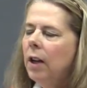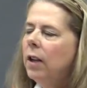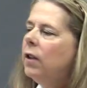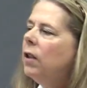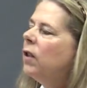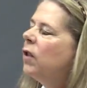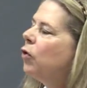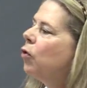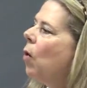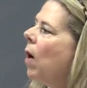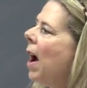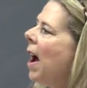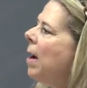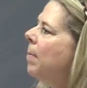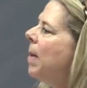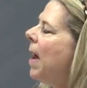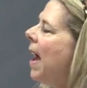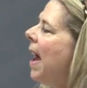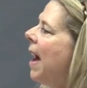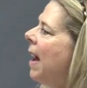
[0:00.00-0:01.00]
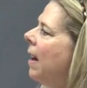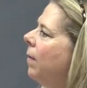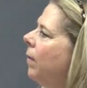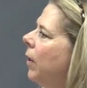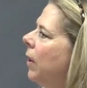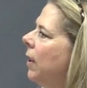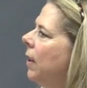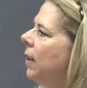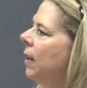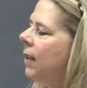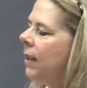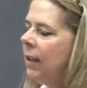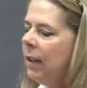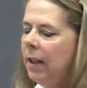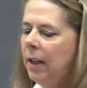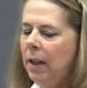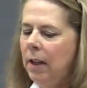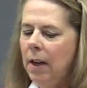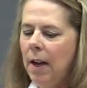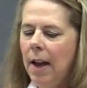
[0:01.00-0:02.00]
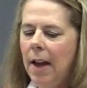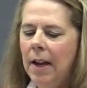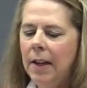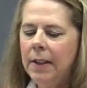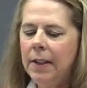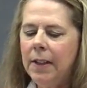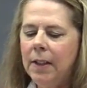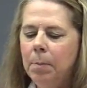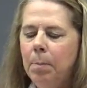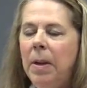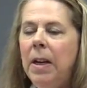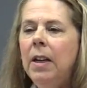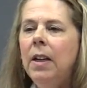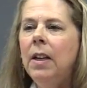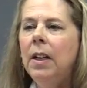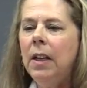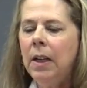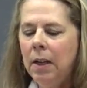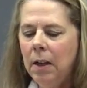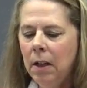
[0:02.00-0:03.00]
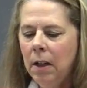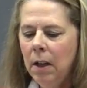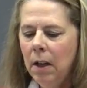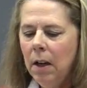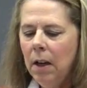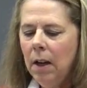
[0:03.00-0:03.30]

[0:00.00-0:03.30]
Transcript: describe advocacy as speaking,